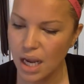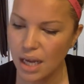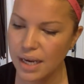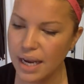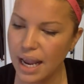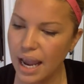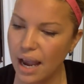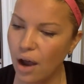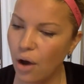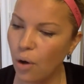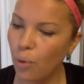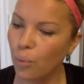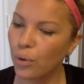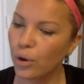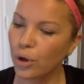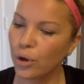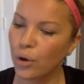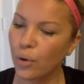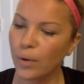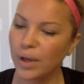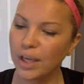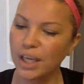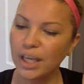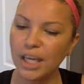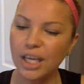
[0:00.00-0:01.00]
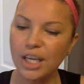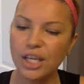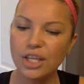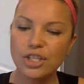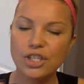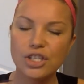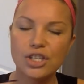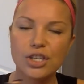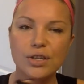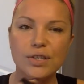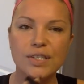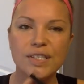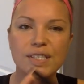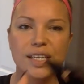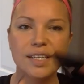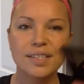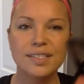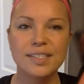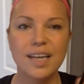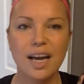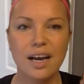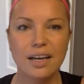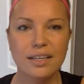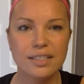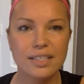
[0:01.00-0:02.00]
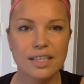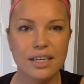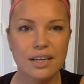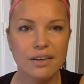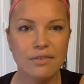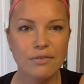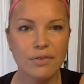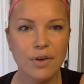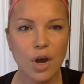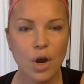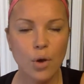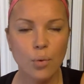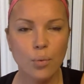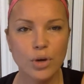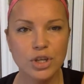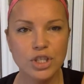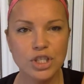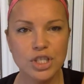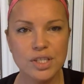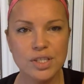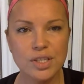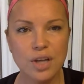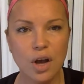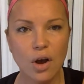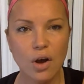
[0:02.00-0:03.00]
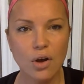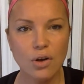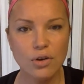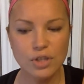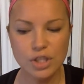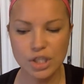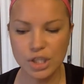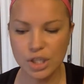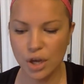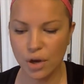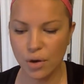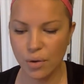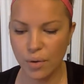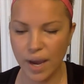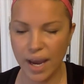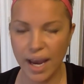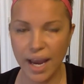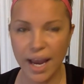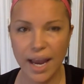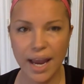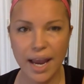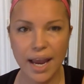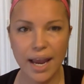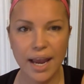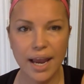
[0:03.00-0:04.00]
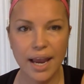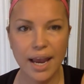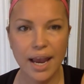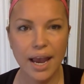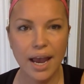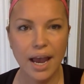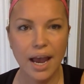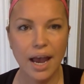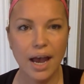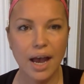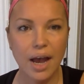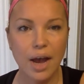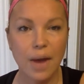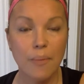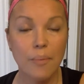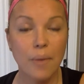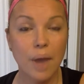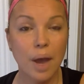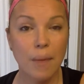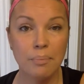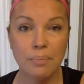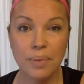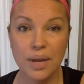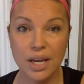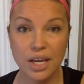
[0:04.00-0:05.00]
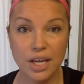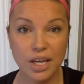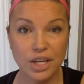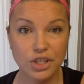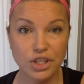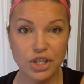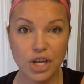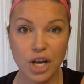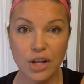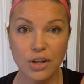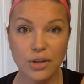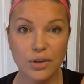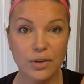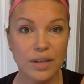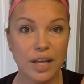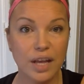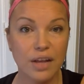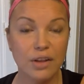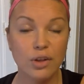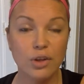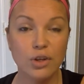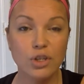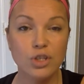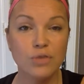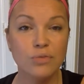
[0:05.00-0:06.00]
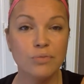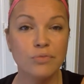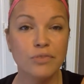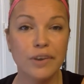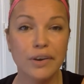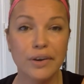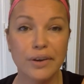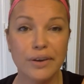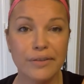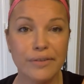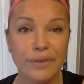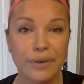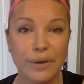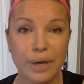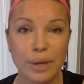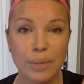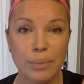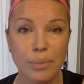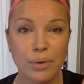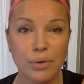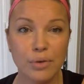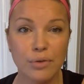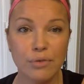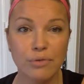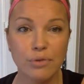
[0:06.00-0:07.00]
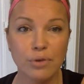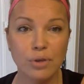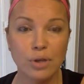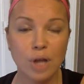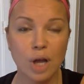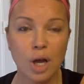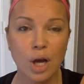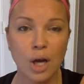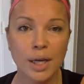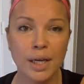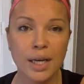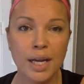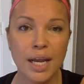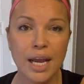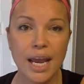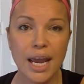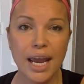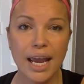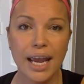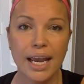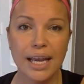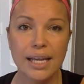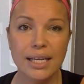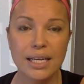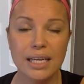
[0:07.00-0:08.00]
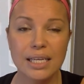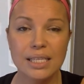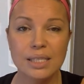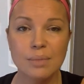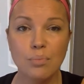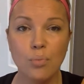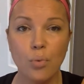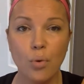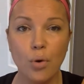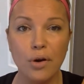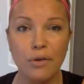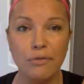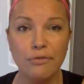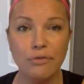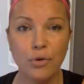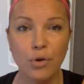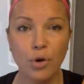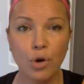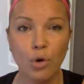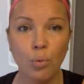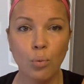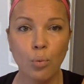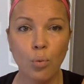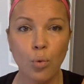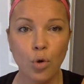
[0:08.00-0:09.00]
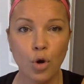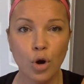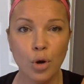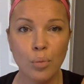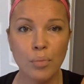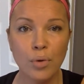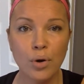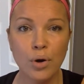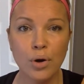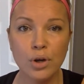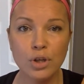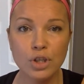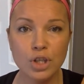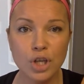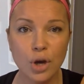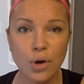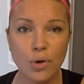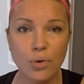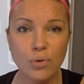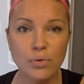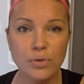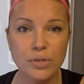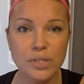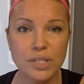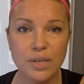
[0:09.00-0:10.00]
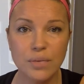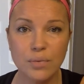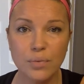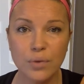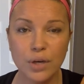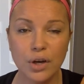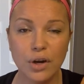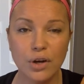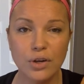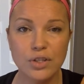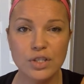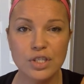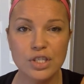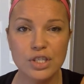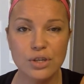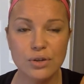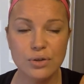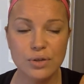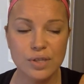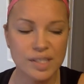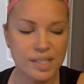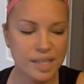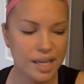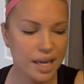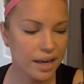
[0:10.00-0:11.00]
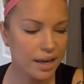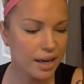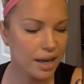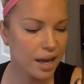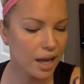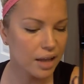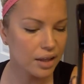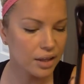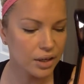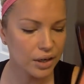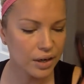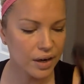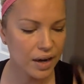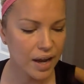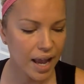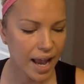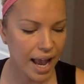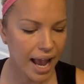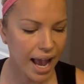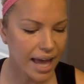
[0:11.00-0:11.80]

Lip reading: Now we're going into Seductive, which is also a pinkish color that looks very, very beautiful on. It is more for warmer tones in regards to your skin color.